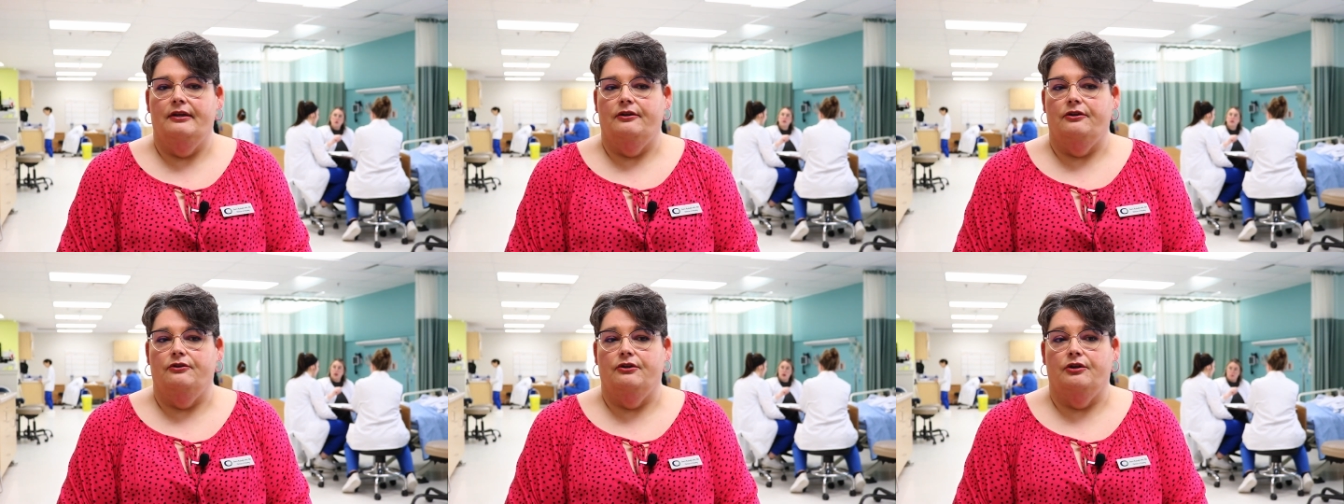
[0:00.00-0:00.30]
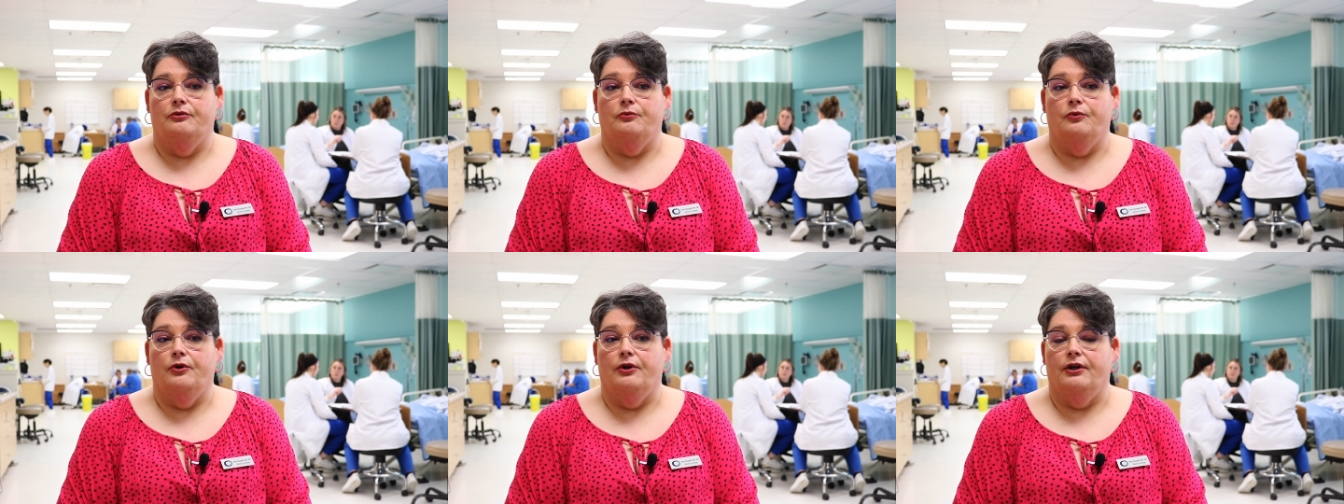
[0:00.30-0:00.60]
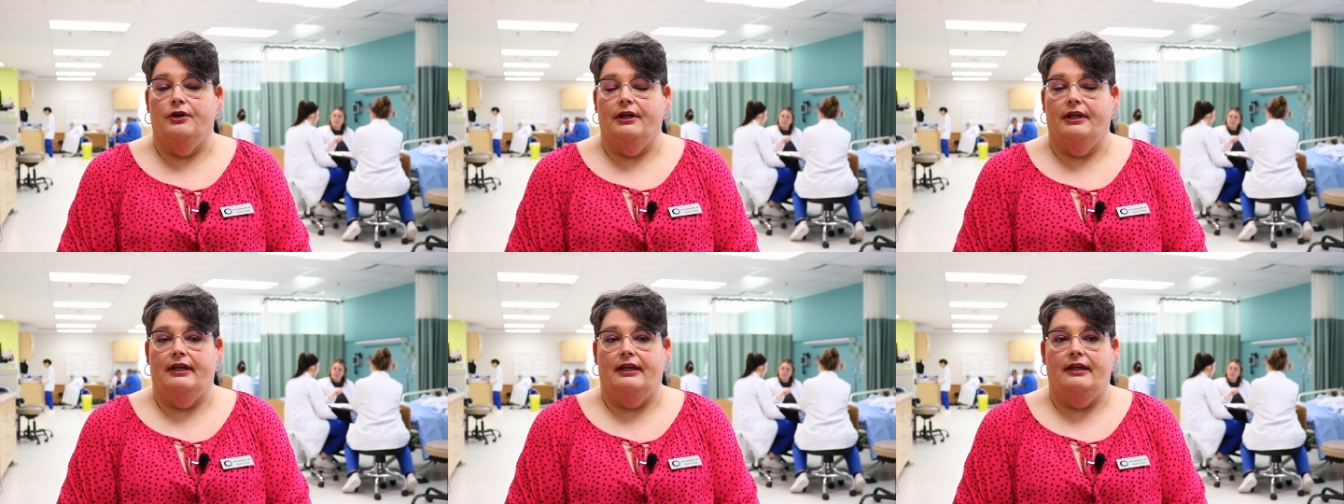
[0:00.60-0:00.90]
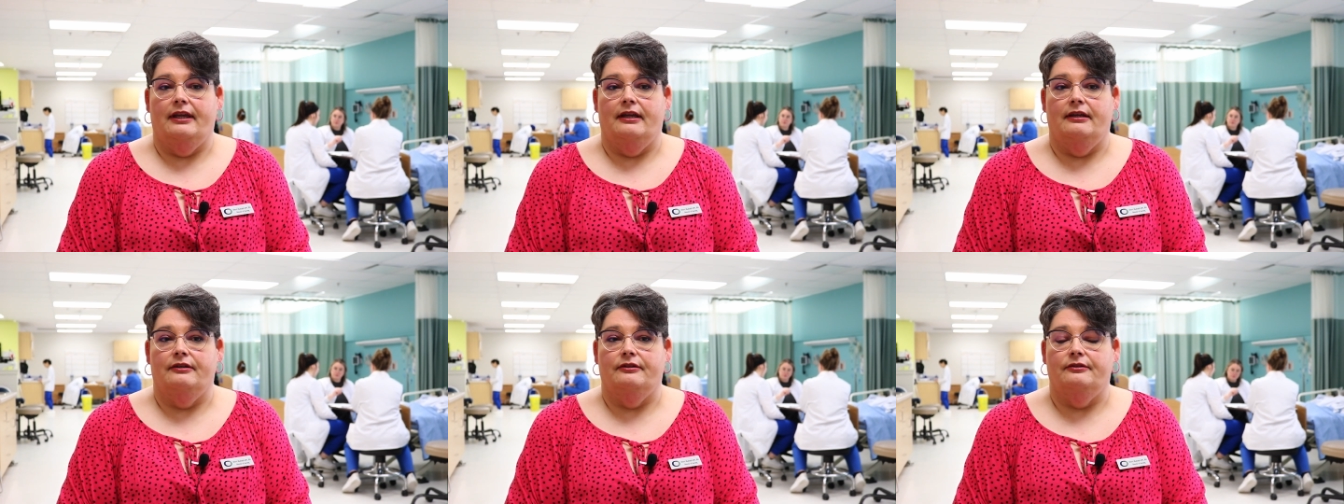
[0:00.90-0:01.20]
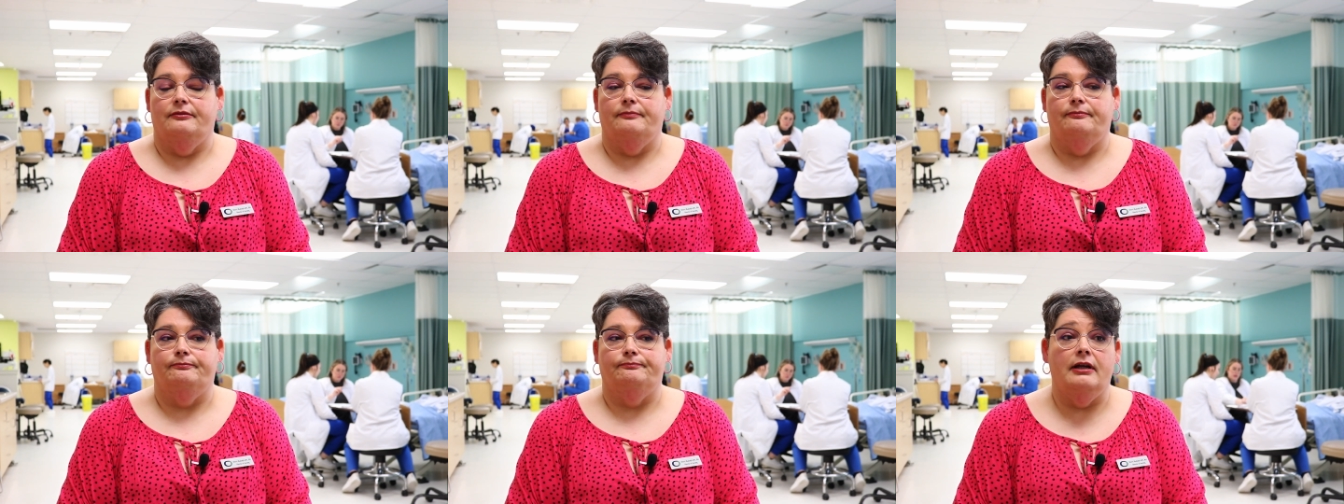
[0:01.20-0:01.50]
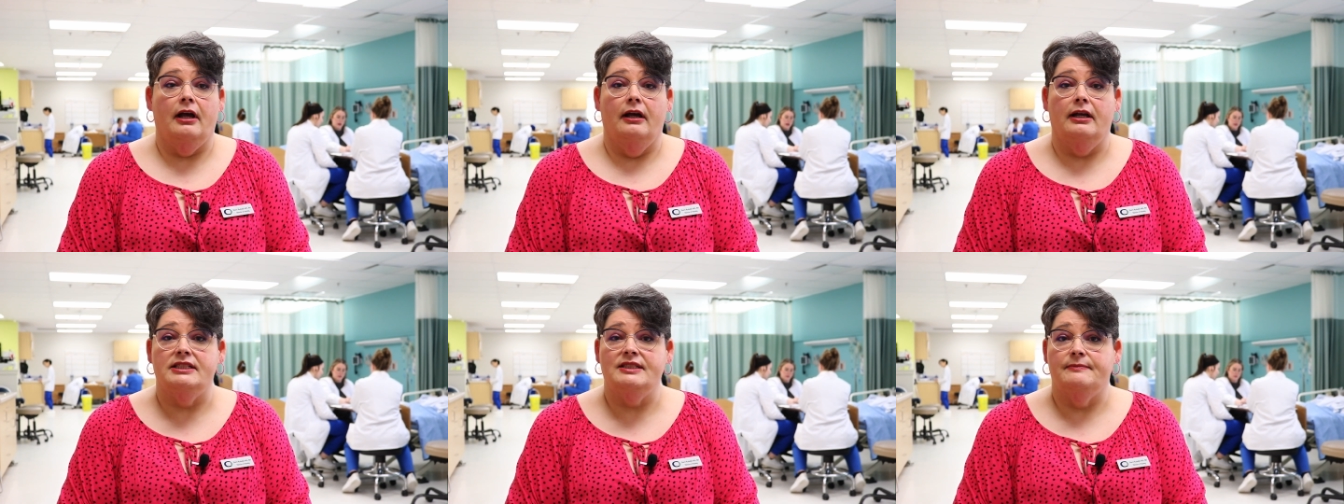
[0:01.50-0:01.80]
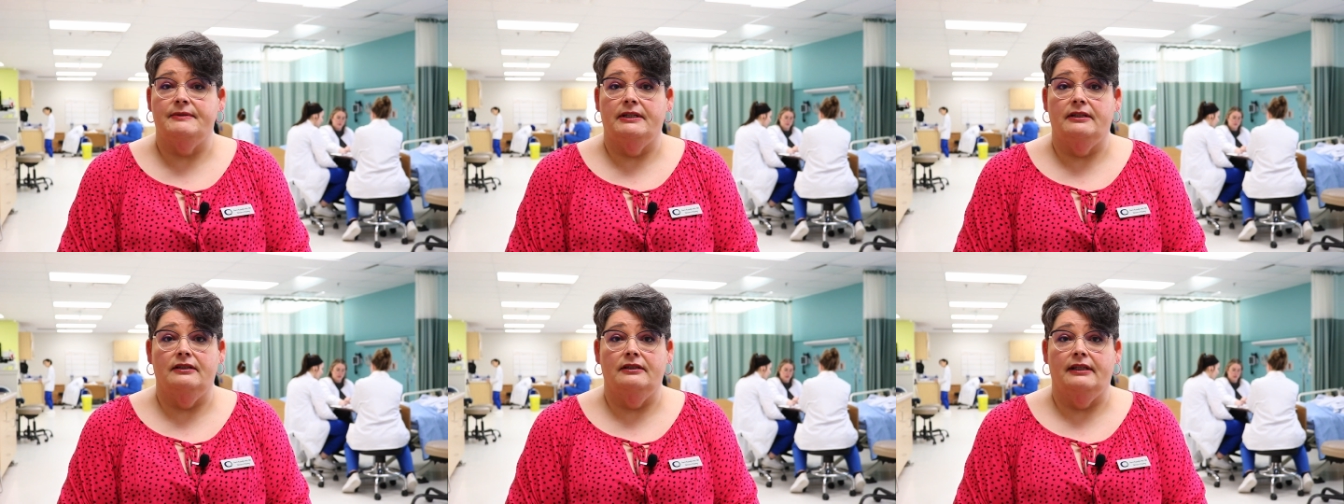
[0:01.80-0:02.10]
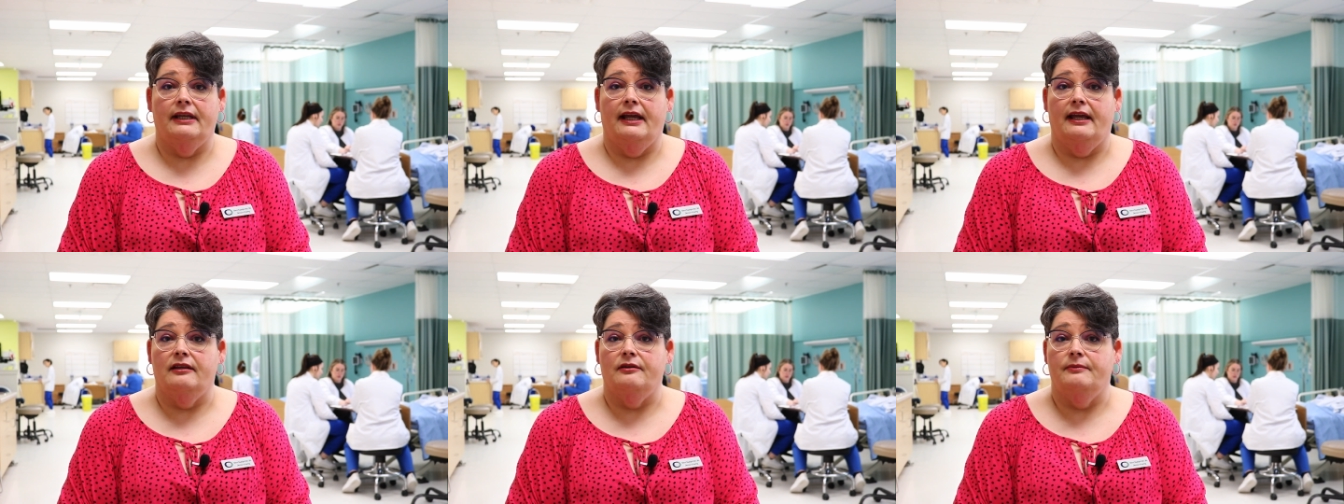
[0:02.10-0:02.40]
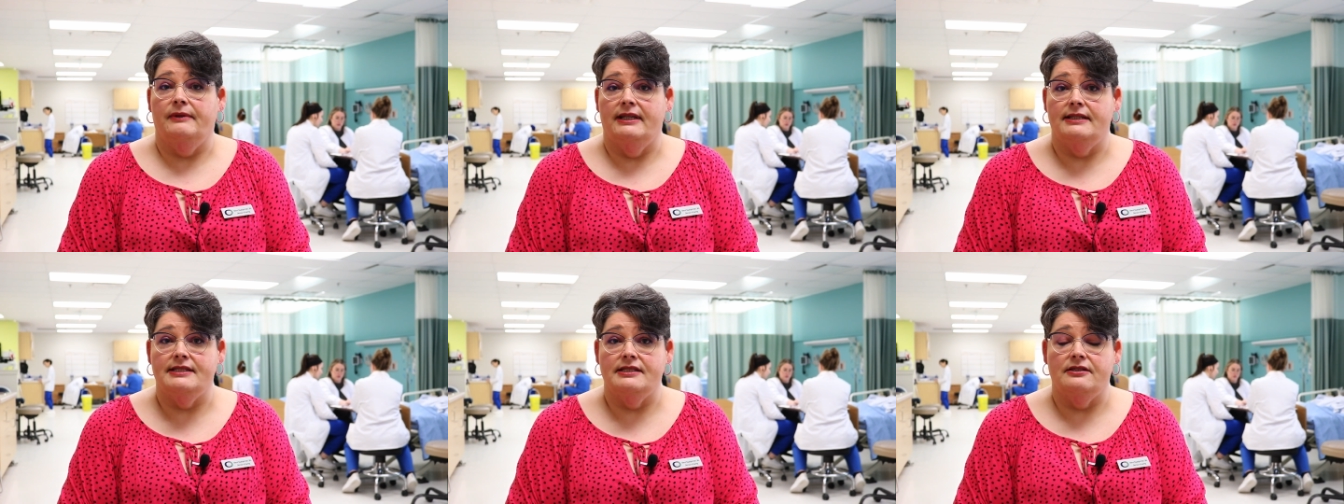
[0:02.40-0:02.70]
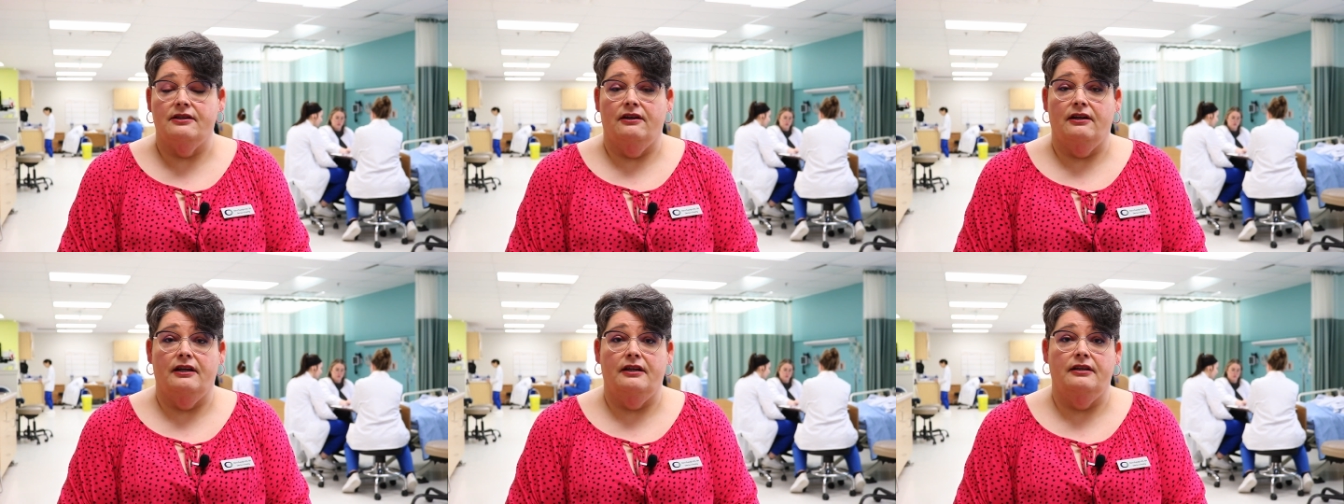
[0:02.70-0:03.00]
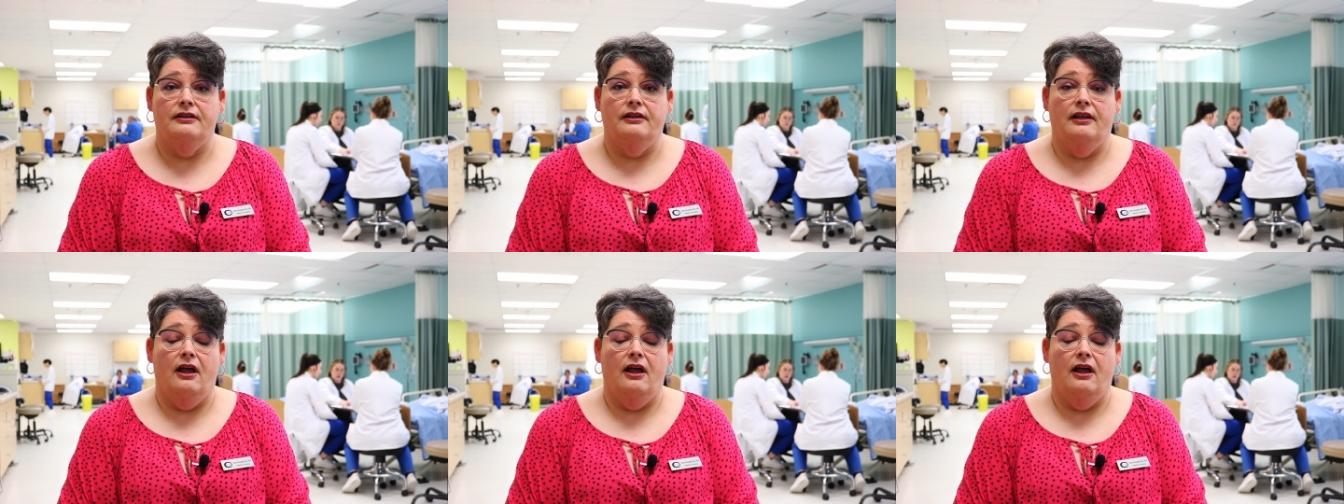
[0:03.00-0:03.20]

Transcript: you can work in hospital at the bedside,